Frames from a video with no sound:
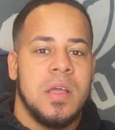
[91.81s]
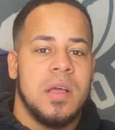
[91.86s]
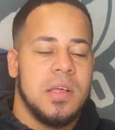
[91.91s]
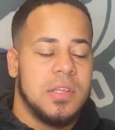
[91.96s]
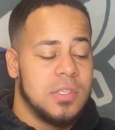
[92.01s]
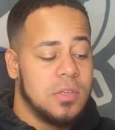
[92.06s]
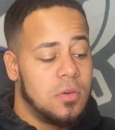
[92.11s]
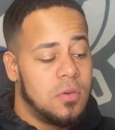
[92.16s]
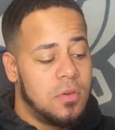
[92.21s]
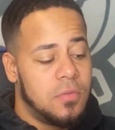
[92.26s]

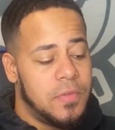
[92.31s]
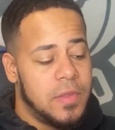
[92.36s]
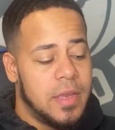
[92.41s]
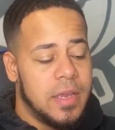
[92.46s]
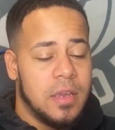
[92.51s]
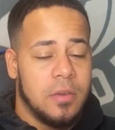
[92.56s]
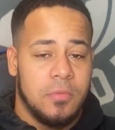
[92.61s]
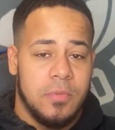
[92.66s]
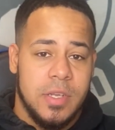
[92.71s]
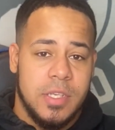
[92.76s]
So hopefully I
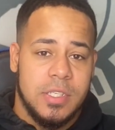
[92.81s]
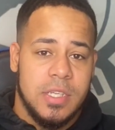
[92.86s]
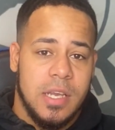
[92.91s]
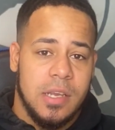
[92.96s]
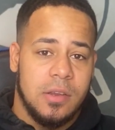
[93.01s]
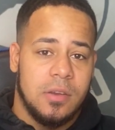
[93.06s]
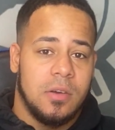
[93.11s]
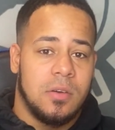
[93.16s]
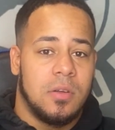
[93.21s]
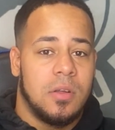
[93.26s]
can reach that
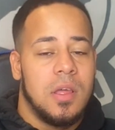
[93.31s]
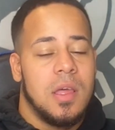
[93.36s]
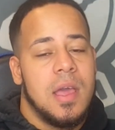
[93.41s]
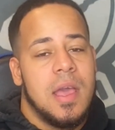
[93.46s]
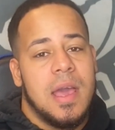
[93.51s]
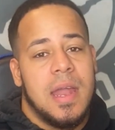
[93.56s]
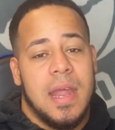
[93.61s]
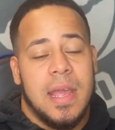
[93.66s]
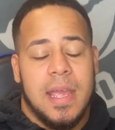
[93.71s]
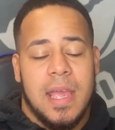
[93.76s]
goal.
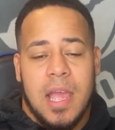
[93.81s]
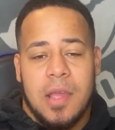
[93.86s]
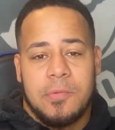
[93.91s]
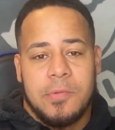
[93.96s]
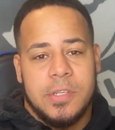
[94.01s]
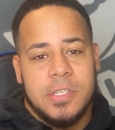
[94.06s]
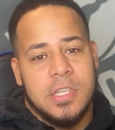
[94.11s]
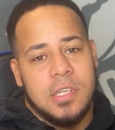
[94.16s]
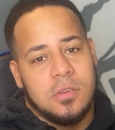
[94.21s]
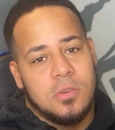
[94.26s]
And I can't
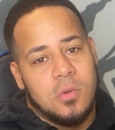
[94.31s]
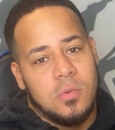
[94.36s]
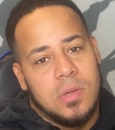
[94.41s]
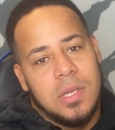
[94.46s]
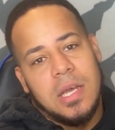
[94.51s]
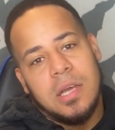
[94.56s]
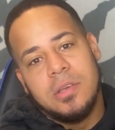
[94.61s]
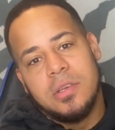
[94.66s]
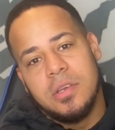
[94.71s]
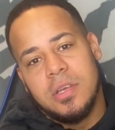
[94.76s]
reach that goal
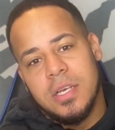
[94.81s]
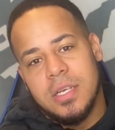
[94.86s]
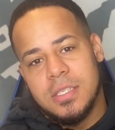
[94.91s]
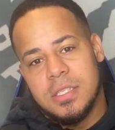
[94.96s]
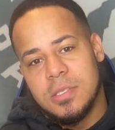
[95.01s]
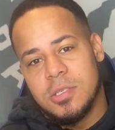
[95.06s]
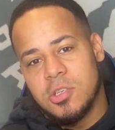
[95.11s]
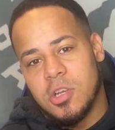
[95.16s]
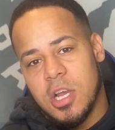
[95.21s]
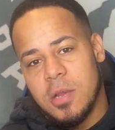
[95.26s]
without you guys
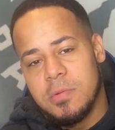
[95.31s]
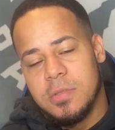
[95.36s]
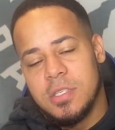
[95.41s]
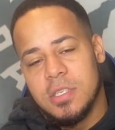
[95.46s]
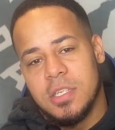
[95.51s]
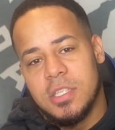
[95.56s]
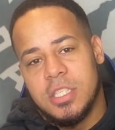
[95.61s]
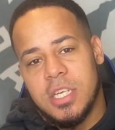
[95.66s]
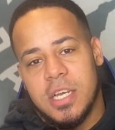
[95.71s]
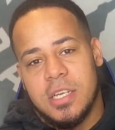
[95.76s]
subscribing to
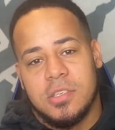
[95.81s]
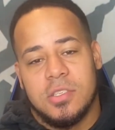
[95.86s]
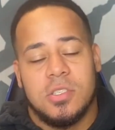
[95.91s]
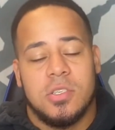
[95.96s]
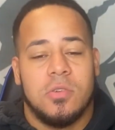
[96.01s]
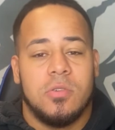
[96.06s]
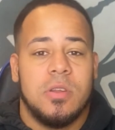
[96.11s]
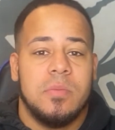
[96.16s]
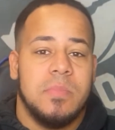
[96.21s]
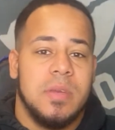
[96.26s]
the channel. So it
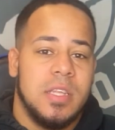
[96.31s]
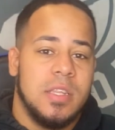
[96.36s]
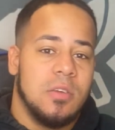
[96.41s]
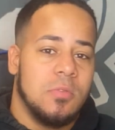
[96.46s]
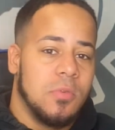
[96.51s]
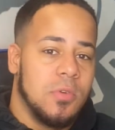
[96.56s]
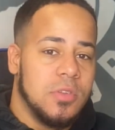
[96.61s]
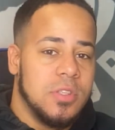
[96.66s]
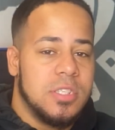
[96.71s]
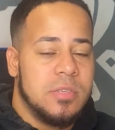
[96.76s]
would mean the
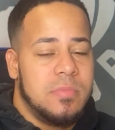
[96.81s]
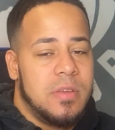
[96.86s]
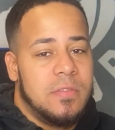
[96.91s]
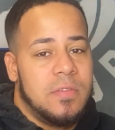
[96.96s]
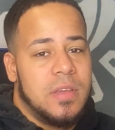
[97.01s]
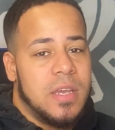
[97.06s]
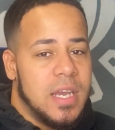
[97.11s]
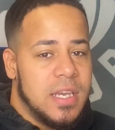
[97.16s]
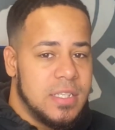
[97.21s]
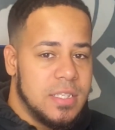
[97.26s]
world to me if
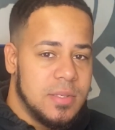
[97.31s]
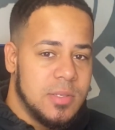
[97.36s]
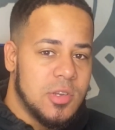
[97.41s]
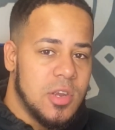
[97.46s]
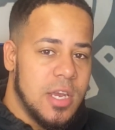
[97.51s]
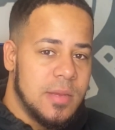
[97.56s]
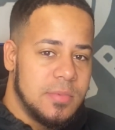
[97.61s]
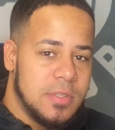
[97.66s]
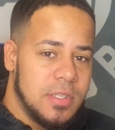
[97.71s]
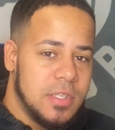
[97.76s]
you guys
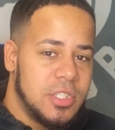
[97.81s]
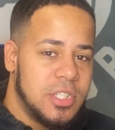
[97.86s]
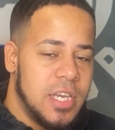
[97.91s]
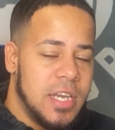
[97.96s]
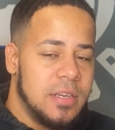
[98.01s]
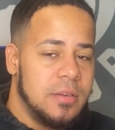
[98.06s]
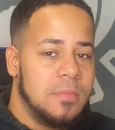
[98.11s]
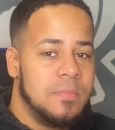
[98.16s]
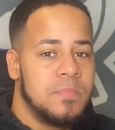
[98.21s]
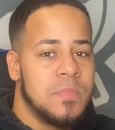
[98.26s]
subscribe to the channel.